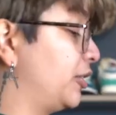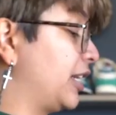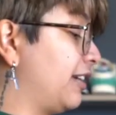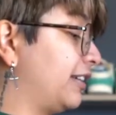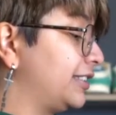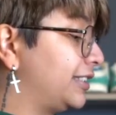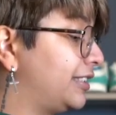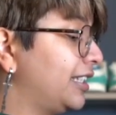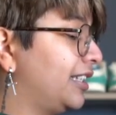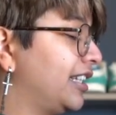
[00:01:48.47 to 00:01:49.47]
okay?
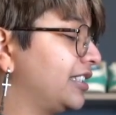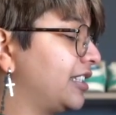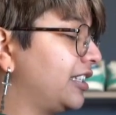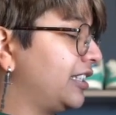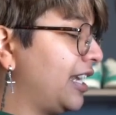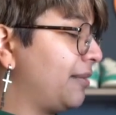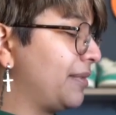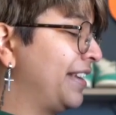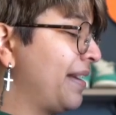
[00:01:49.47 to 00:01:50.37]
Because that's not the name.